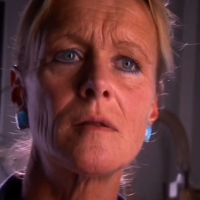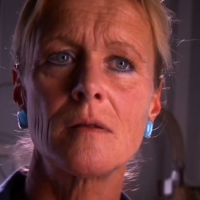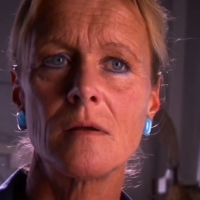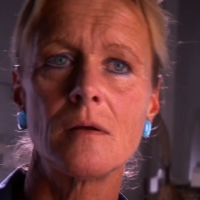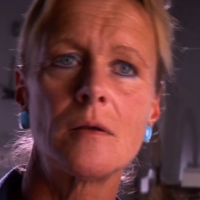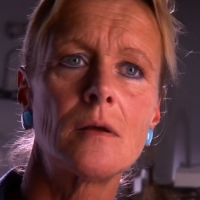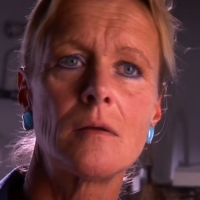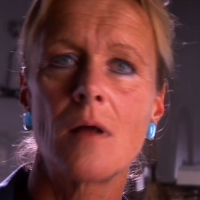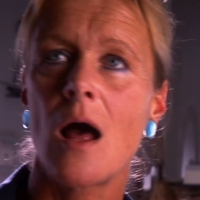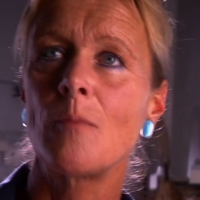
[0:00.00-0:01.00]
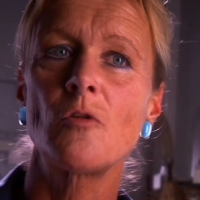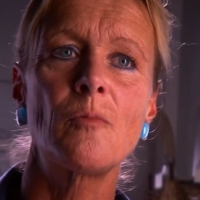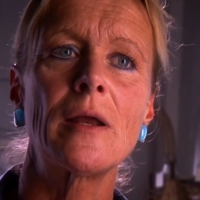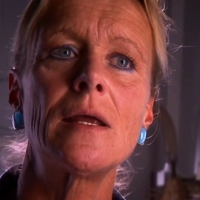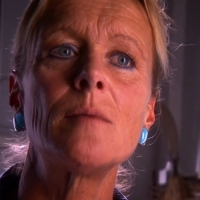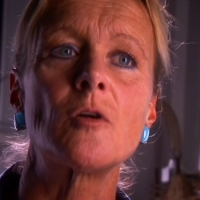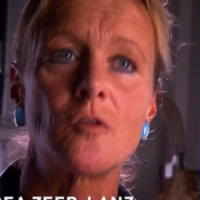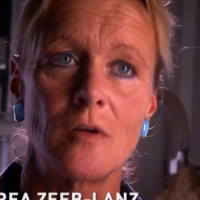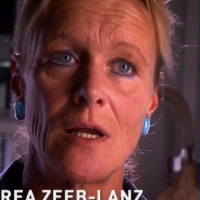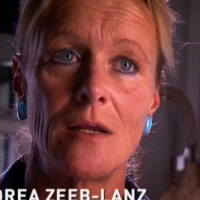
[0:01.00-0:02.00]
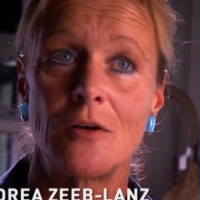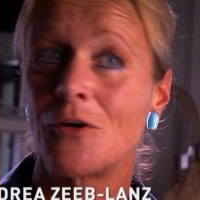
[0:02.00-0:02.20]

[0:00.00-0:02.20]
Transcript: is uh, an arm of my neighbor today, you